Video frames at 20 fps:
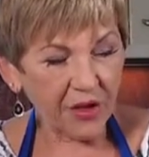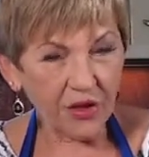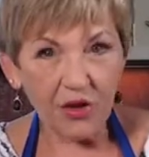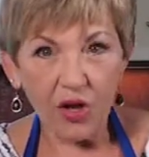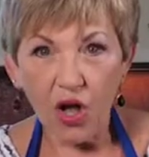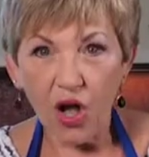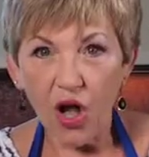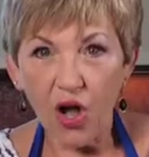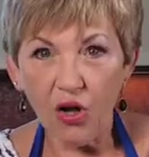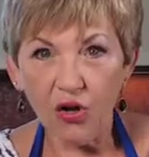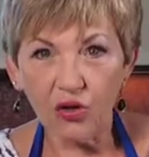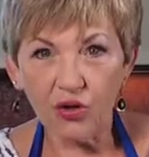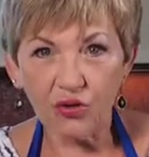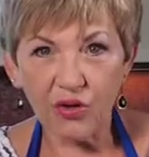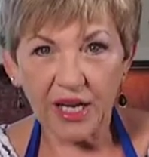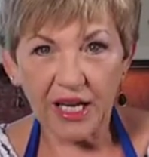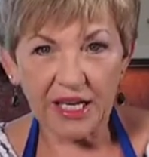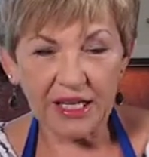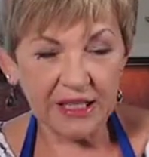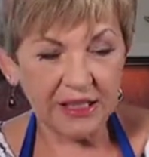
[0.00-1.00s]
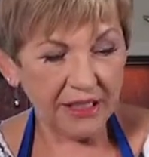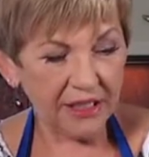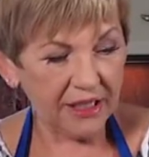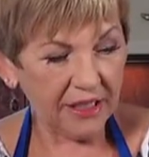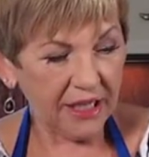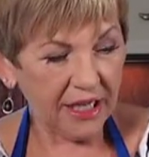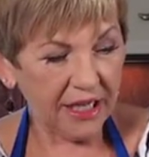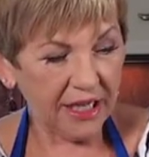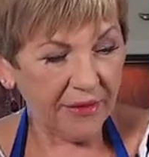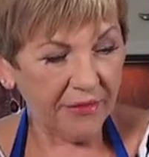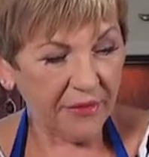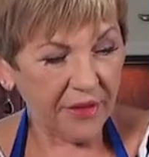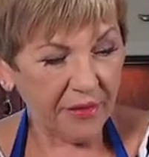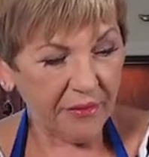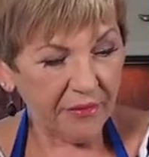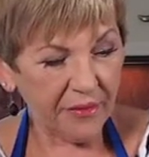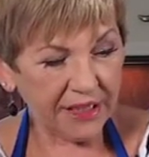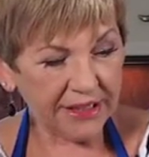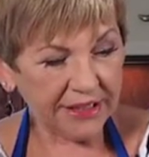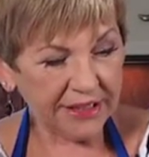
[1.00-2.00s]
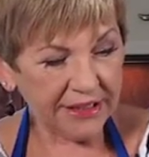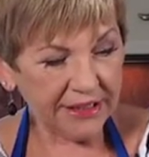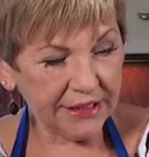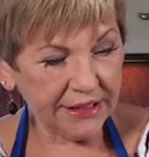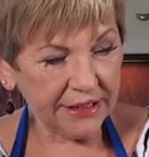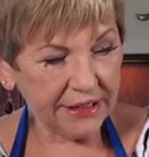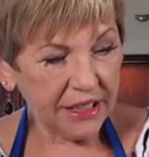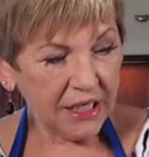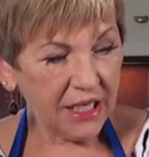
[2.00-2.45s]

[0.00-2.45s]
whole grain mustard,